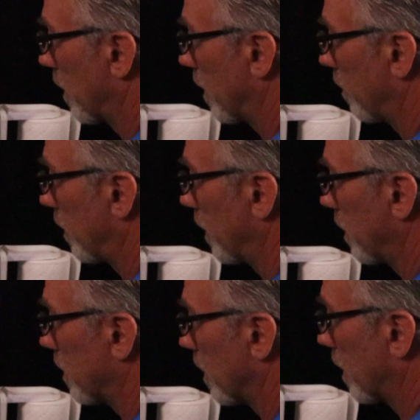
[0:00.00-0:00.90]
of
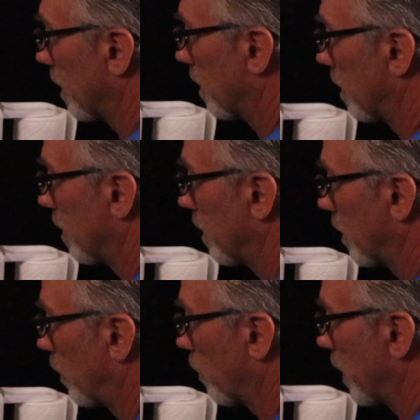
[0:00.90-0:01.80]
these uh,
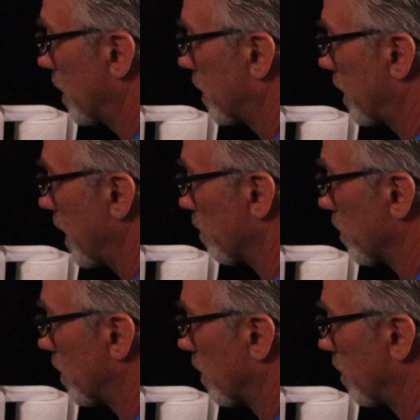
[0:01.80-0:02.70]
green stems,